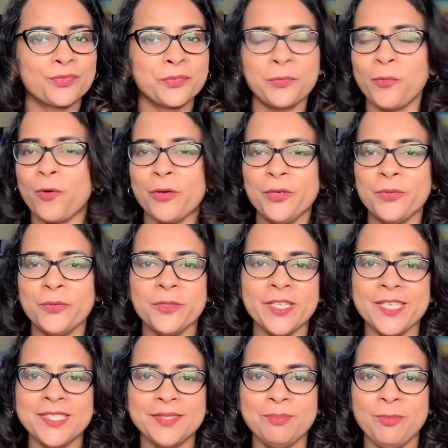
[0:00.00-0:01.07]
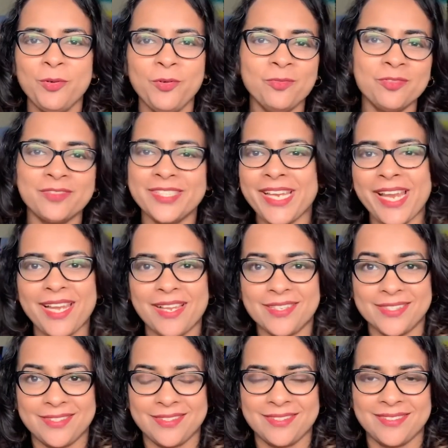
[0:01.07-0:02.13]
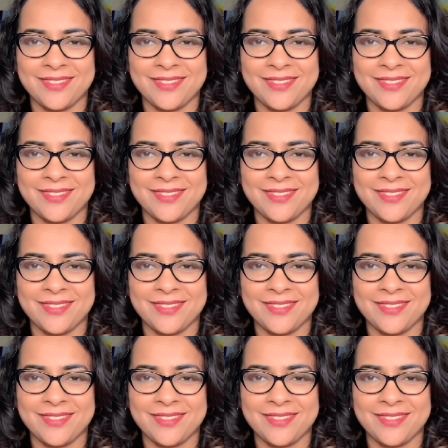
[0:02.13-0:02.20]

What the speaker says: what do these moves tell us?